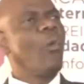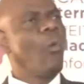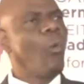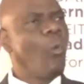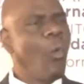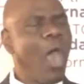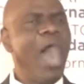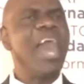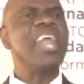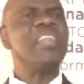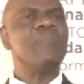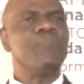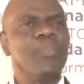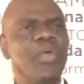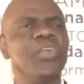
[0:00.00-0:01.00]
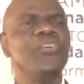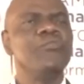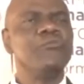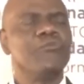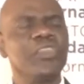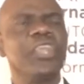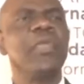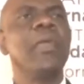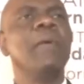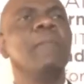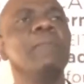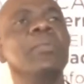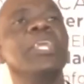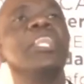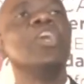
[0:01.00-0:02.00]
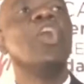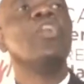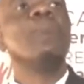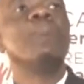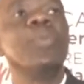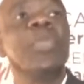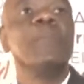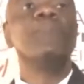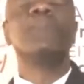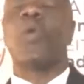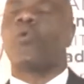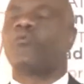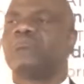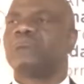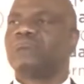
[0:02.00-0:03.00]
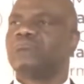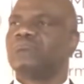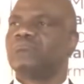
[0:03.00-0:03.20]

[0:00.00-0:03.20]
1.3 billion people.